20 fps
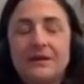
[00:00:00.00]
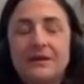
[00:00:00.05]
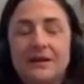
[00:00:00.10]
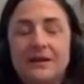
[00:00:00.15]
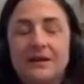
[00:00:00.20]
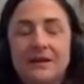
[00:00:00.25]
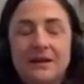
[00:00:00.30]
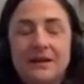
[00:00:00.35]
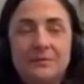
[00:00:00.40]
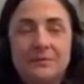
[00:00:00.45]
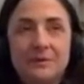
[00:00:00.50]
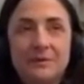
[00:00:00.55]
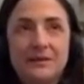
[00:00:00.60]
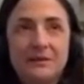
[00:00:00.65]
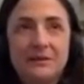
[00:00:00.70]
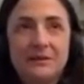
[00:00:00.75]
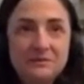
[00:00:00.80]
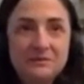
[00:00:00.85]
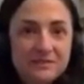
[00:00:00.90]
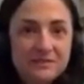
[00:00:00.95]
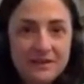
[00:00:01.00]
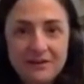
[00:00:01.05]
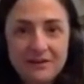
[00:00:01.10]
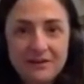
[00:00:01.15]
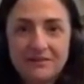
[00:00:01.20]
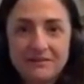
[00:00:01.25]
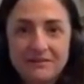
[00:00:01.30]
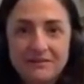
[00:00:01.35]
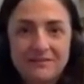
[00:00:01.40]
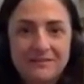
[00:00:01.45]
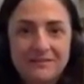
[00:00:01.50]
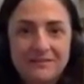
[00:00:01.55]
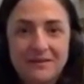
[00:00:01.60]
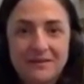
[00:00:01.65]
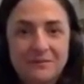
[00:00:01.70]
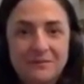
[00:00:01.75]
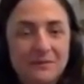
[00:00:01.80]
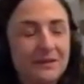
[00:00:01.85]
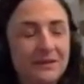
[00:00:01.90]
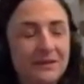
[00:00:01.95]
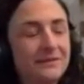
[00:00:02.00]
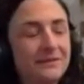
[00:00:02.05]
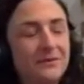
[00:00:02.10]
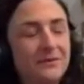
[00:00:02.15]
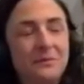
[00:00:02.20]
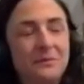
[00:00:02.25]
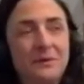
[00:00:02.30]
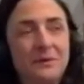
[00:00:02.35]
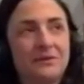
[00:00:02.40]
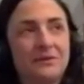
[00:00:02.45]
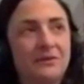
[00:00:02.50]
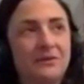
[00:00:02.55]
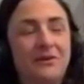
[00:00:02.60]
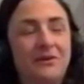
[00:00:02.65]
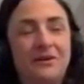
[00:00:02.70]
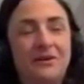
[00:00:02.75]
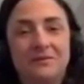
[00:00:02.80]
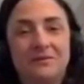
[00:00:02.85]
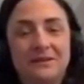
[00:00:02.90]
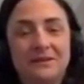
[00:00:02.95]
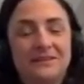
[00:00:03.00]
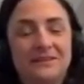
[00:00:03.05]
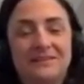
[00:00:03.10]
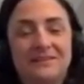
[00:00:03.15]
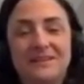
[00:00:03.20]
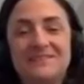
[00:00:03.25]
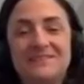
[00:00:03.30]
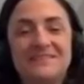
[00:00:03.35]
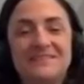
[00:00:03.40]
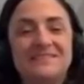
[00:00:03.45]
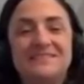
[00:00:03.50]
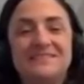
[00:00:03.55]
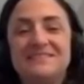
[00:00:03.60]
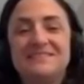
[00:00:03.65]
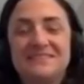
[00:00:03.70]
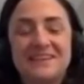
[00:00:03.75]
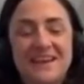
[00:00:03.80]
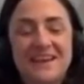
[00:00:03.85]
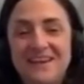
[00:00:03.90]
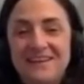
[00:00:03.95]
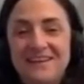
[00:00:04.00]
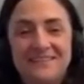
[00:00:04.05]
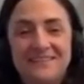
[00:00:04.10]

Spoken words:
But he was there. Yeah. And I'm like, oh my God, it's insane.